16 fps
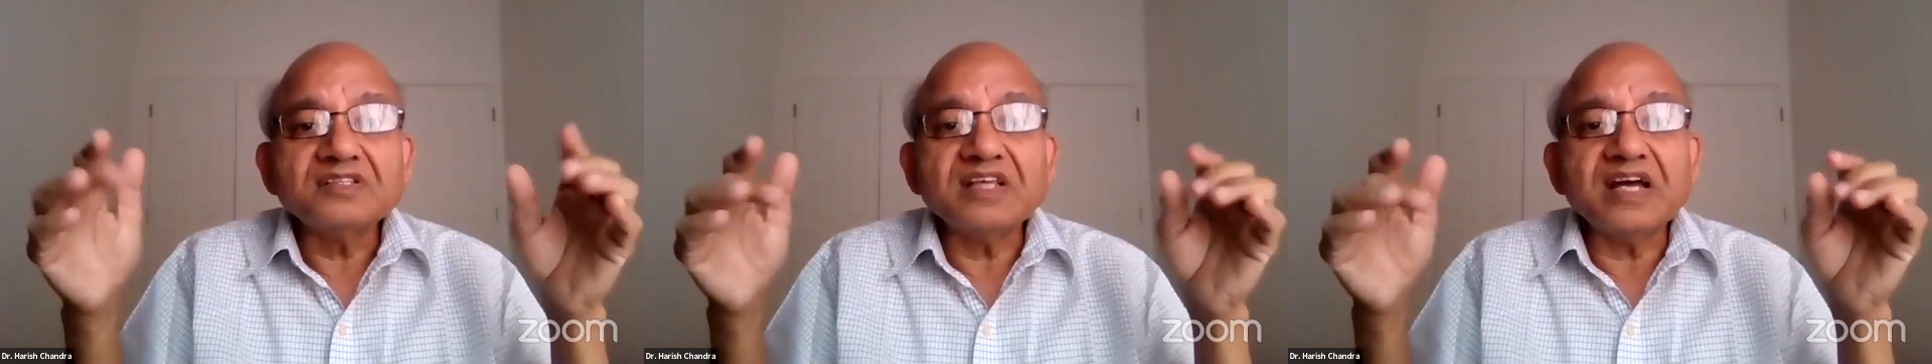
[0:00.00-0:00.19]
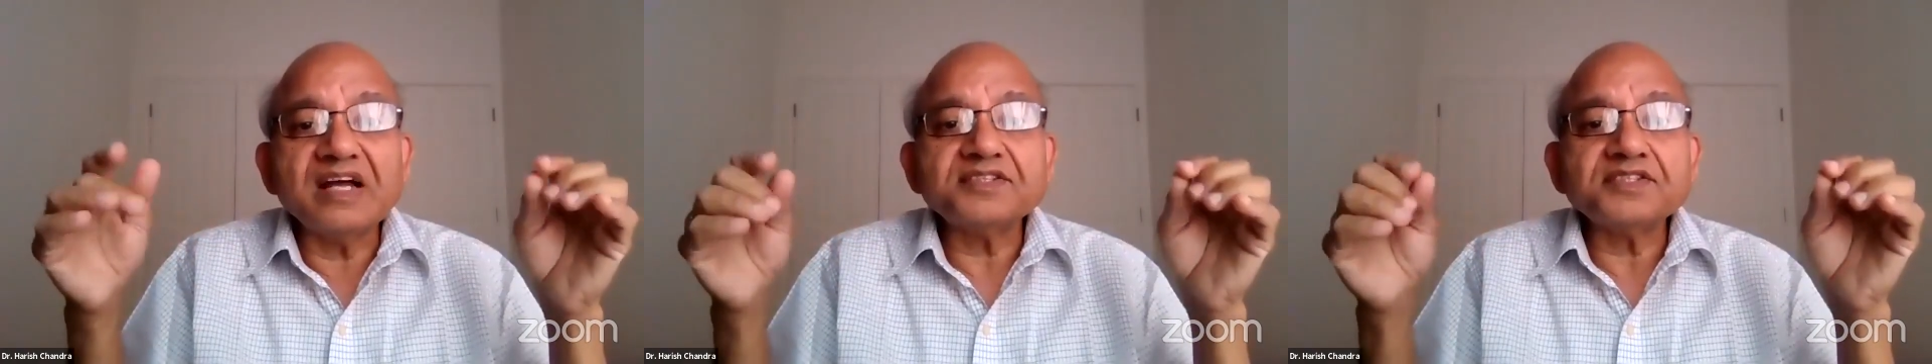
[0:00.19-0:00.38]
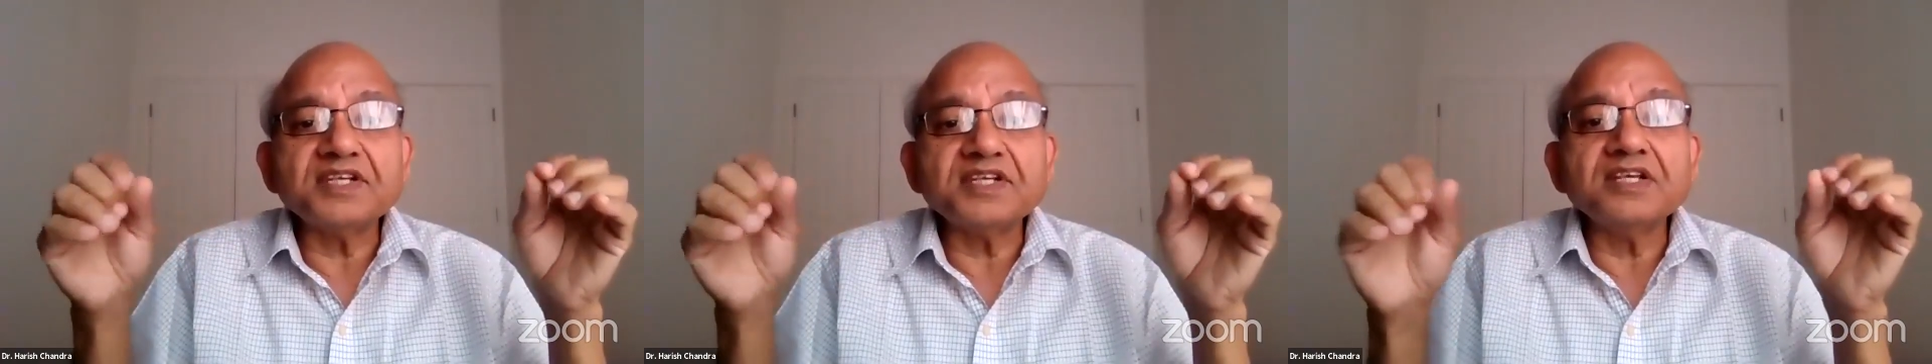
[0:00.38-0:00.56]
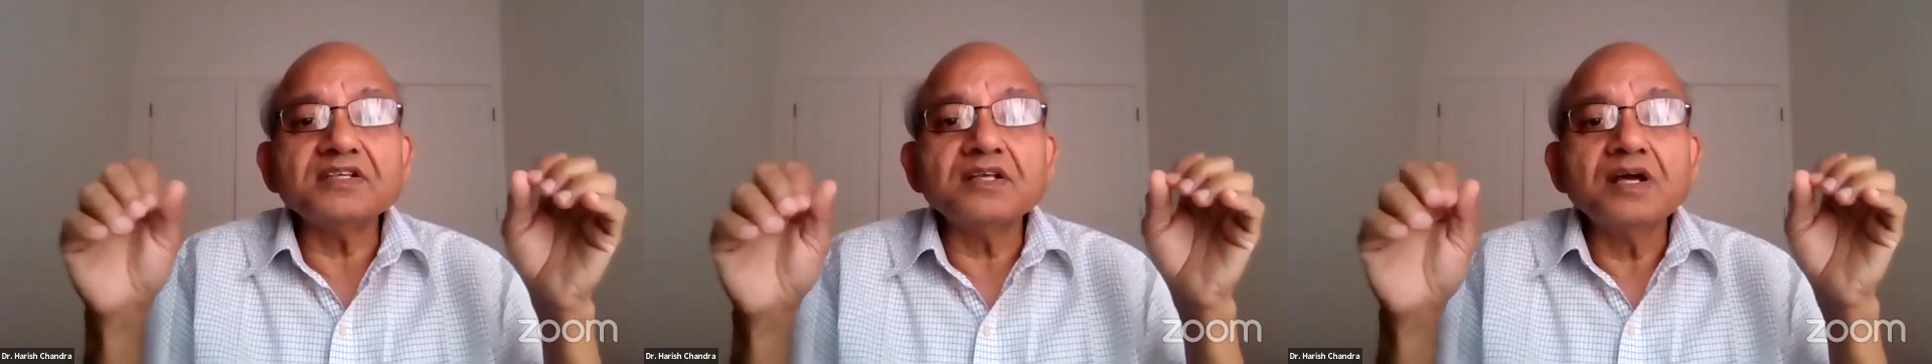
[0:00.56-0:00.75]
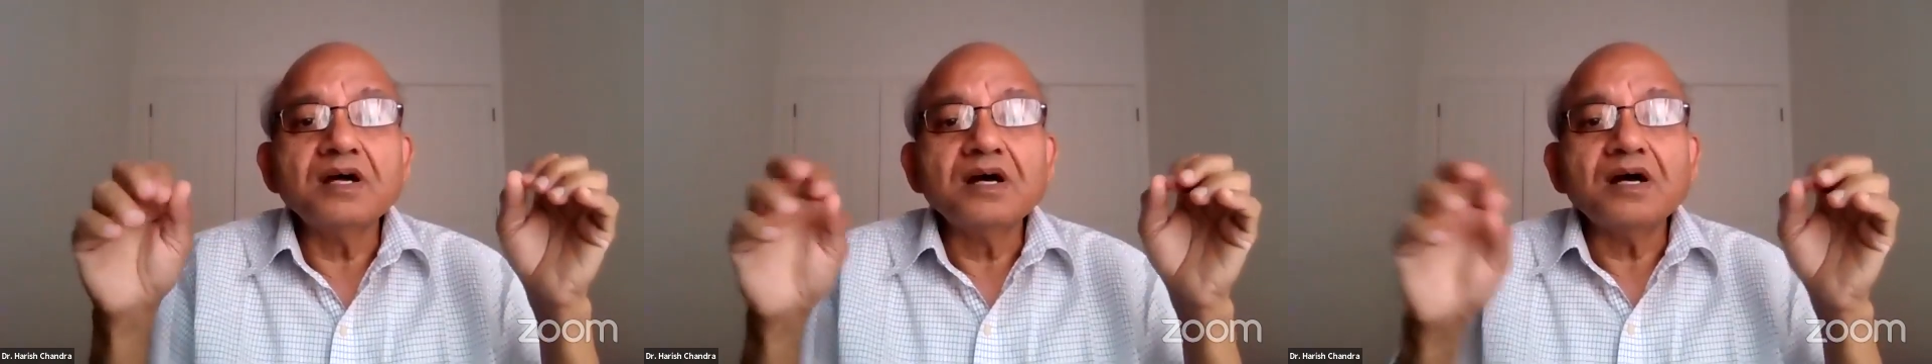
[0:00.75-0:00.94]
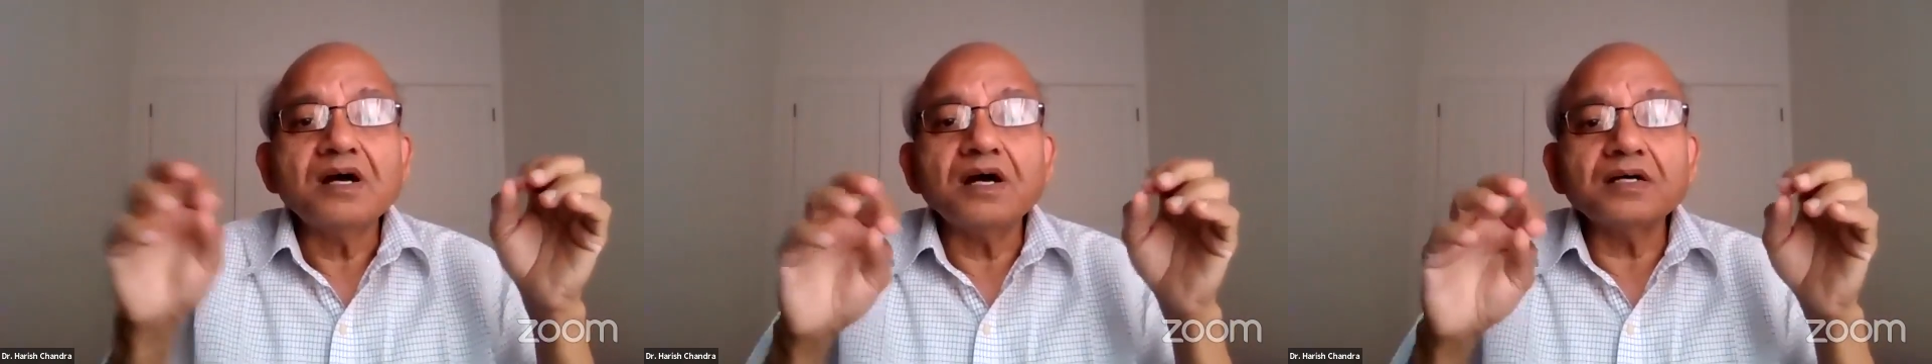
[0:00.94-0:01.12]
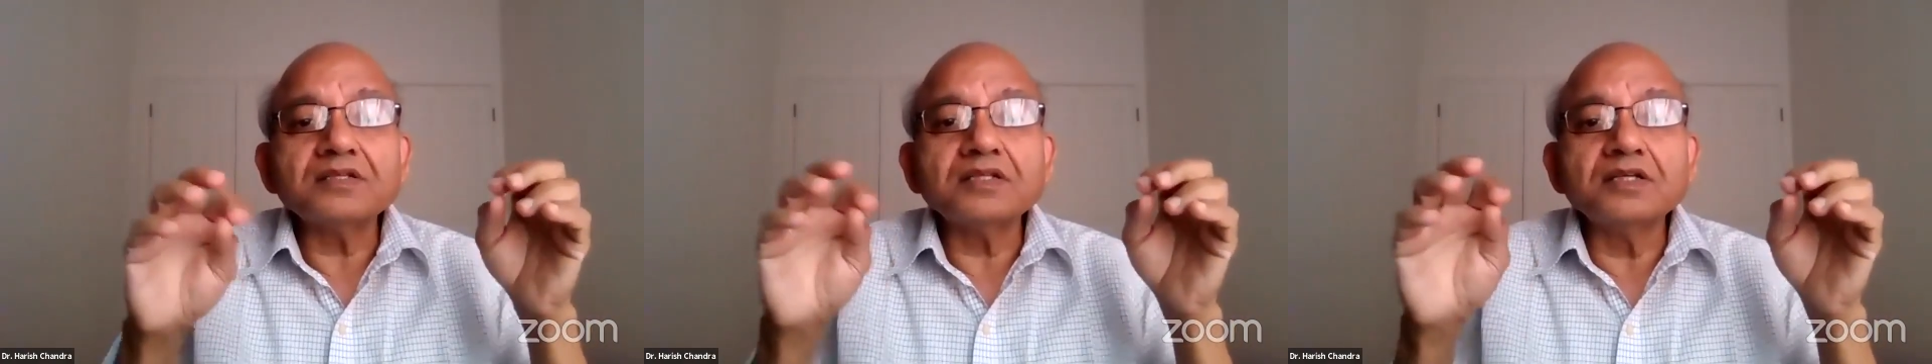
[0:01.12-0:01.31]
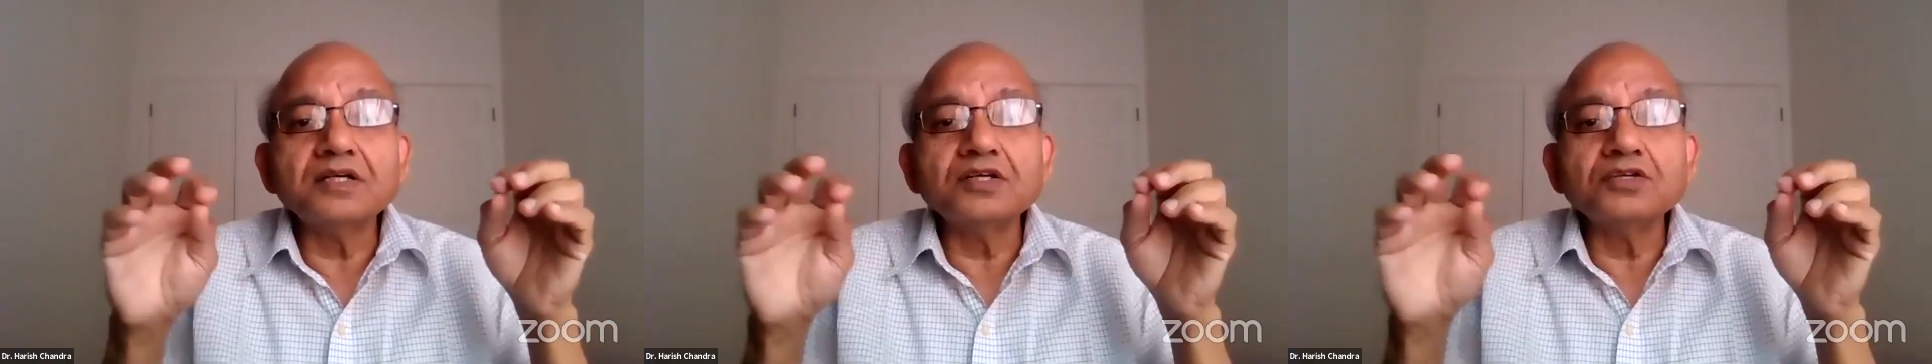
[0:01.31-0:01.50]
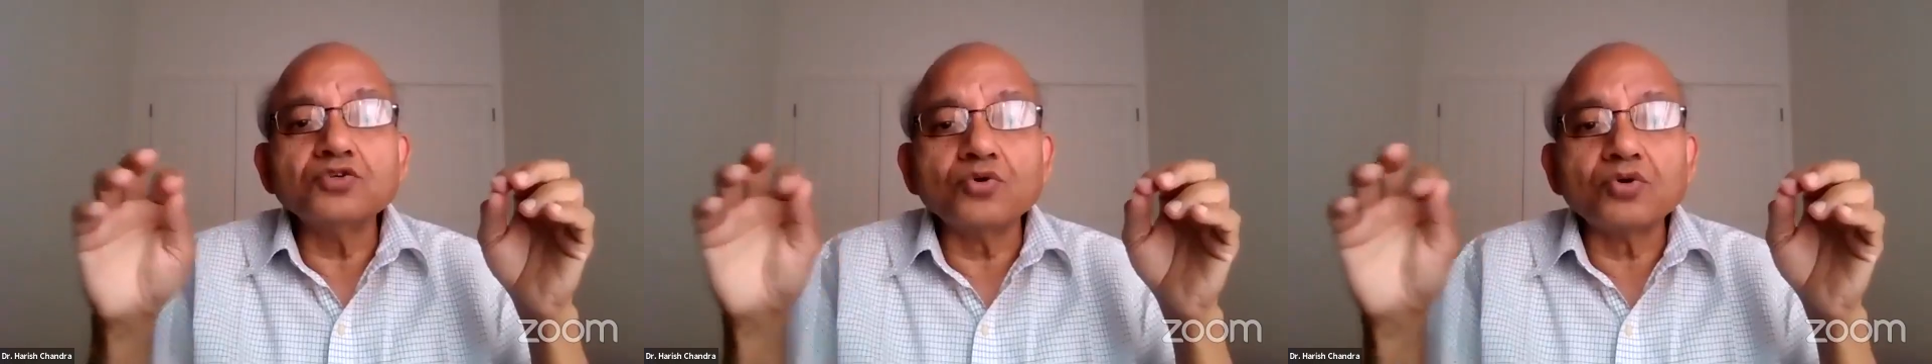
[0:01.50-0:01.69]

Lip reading: that says atha